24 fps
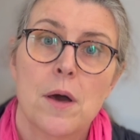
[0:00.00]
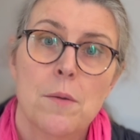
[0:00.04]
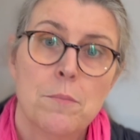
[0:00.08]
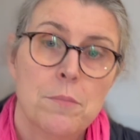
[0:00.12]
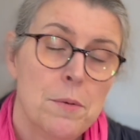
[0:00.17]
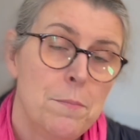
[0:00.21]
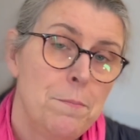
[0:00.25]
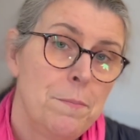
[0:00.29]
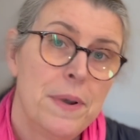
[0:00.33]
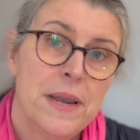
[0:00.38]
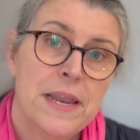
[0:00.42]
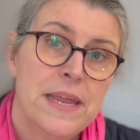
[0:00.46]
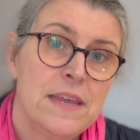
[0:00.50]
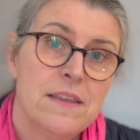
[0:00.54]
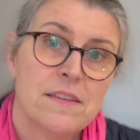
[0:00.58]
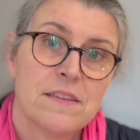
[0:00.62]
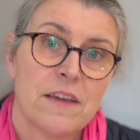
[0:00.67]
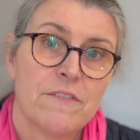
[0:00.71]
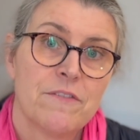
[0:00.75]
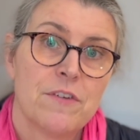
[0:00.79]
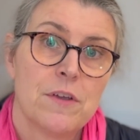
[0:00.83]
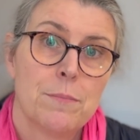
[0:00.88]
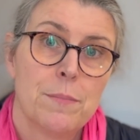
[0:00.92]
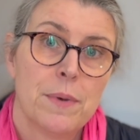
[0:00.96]
But please,
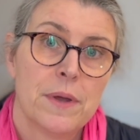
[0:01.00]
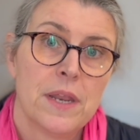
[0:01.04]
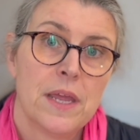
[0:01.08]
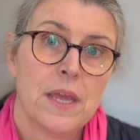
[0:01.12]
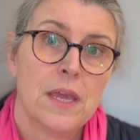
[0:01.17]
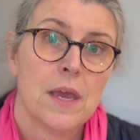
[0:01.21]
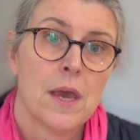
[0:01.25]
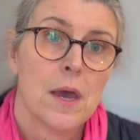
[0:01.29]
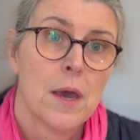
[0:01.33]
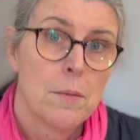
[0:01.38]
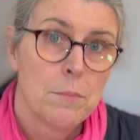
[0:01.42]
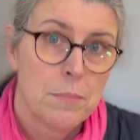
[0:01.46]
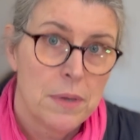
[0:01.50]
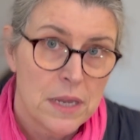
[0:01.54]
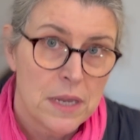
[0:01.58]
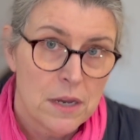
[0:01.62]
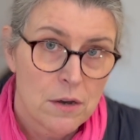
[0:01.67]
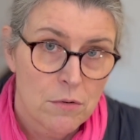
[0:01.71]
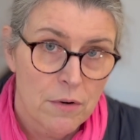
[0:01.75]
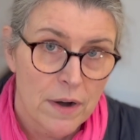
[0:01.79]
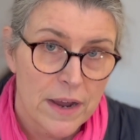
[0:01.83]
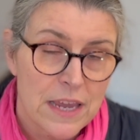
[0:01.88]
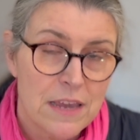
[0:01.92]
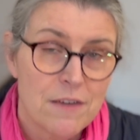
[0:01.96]
everybody, be
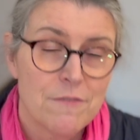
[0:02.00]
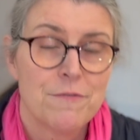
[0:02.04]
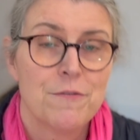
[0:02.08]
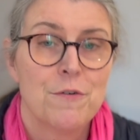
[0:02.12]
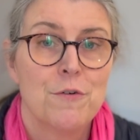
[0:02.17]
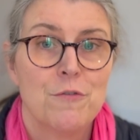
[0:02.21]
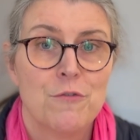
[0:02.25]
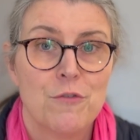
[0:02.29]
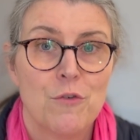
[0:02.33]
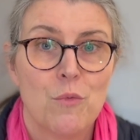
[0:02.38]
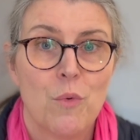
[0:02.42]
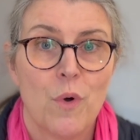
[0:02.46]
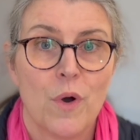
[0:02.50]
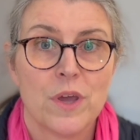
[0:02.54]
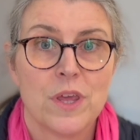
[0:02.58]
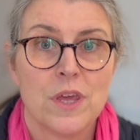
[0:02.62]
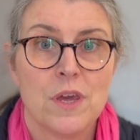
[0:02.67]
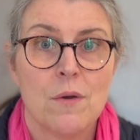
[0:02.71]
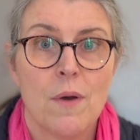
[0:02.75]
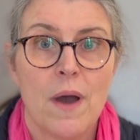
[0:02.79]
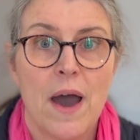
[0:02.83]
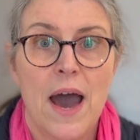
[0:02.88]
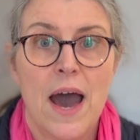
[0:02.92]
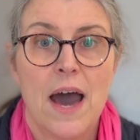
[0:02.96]
grateful for what
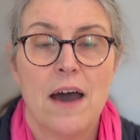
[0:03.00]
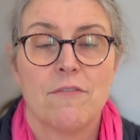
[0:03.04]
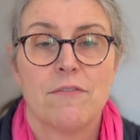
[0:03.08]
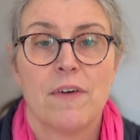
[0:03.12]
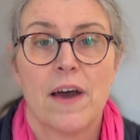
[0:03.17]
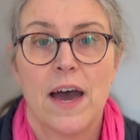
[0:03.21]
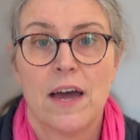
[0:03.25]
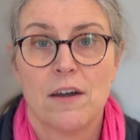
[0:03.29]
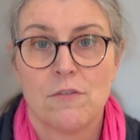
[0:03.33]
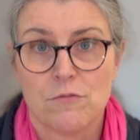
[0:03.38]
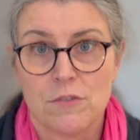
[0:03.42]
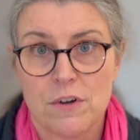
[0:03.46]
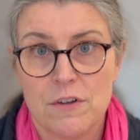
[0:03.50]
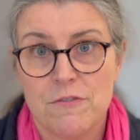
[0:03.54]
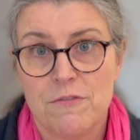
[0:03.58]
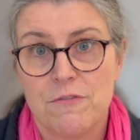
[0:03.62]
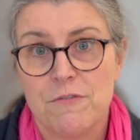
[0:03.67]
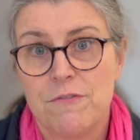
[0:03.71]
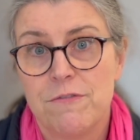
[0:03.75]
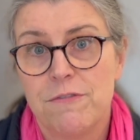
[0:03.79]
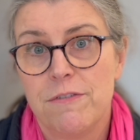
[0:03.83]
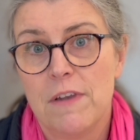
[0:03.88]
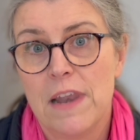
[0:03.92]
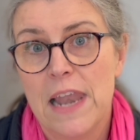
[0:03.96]
you have and
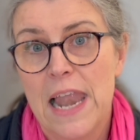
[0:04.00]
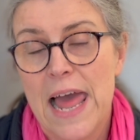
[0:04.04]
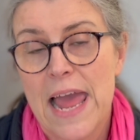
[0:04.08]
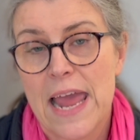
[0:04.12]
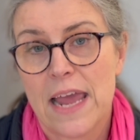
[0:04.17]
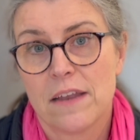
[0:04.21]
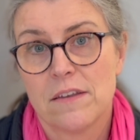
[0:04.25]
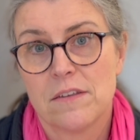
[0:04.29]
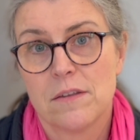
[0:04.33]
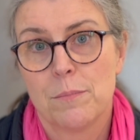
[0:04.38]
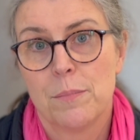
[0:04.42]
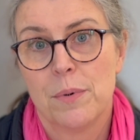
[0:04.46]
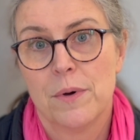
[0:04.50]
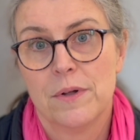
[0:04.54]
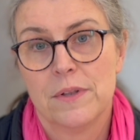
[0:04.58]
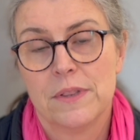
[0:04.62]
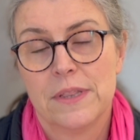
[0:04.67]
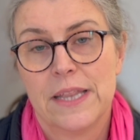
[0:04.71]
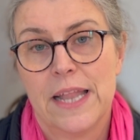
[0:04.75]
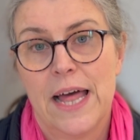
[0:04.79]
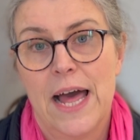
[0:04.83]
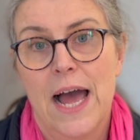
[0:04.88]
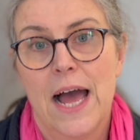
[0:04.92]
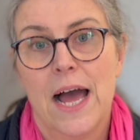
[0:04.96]
reflect
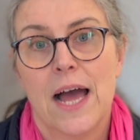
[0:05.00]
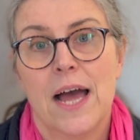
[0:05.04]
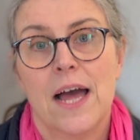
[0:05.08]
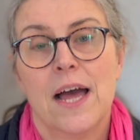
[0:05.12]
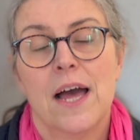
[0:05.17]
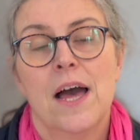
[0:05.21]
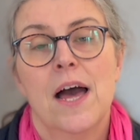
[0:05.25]
upon that.